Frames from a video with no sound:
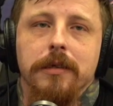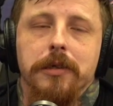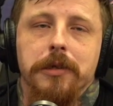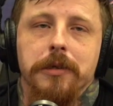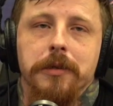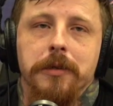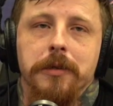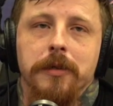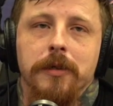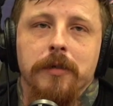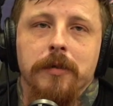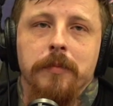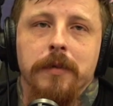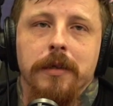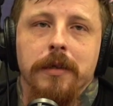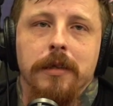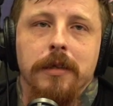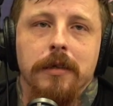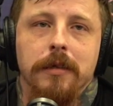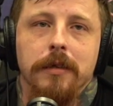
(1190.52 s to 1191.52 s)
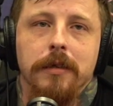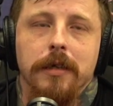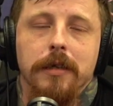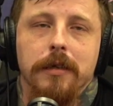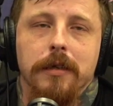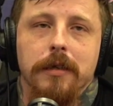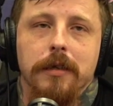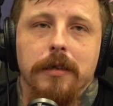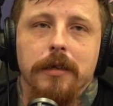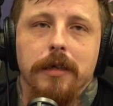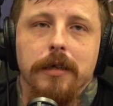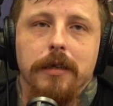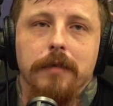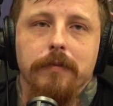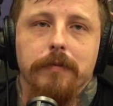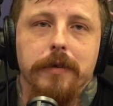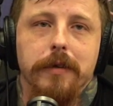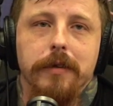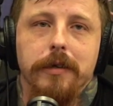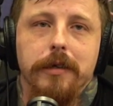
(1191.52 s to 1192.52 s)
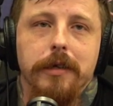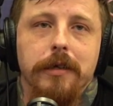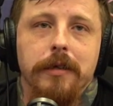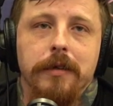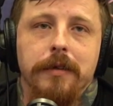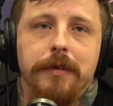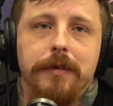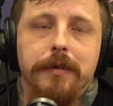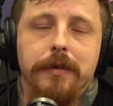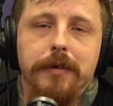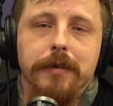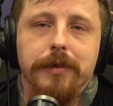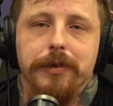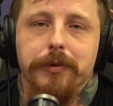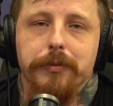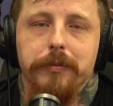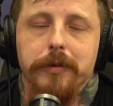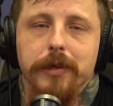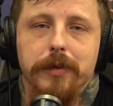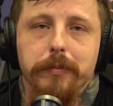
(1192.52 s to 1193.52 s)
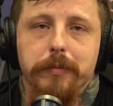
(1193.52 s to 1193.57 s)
turn on him at the very end, it's a